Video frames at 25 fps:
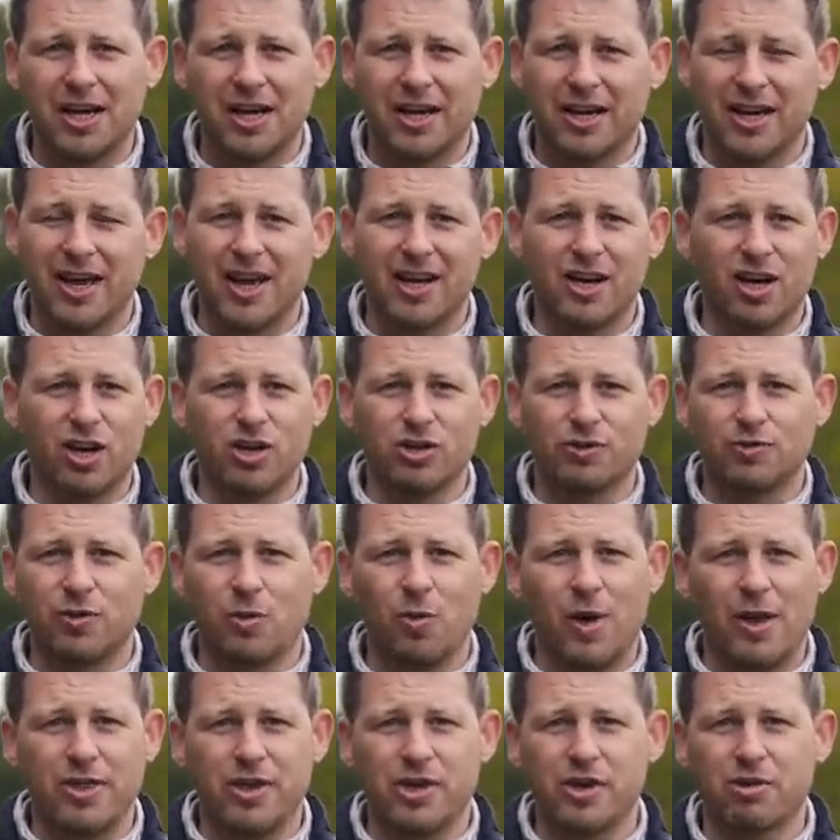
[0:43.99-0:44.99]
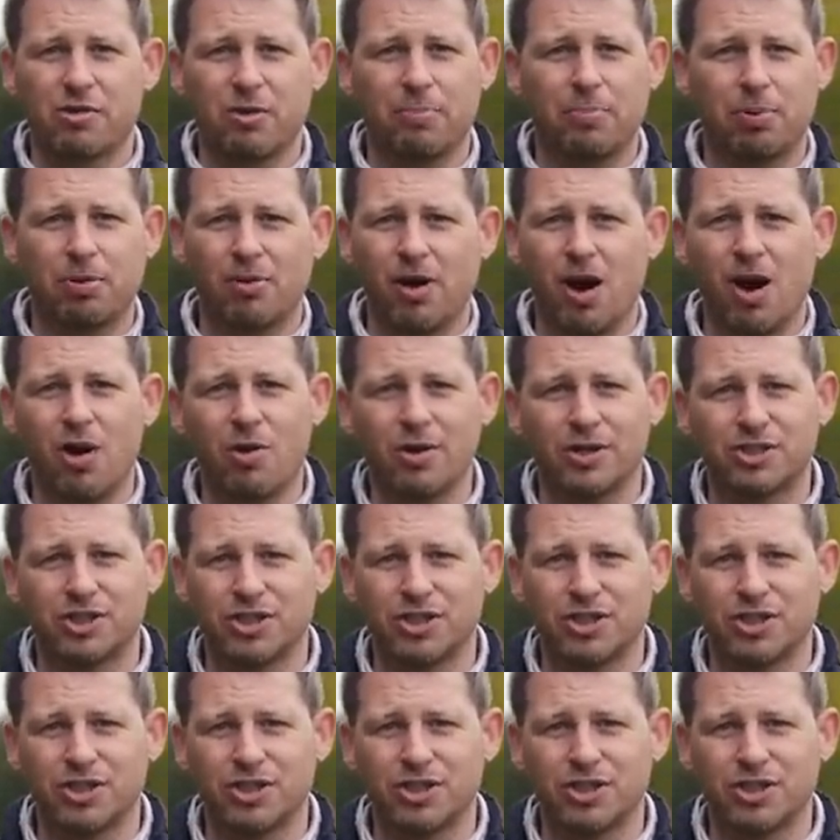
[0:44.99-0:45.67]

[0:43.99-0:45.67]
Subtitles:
and that goes for whether you're a pro, a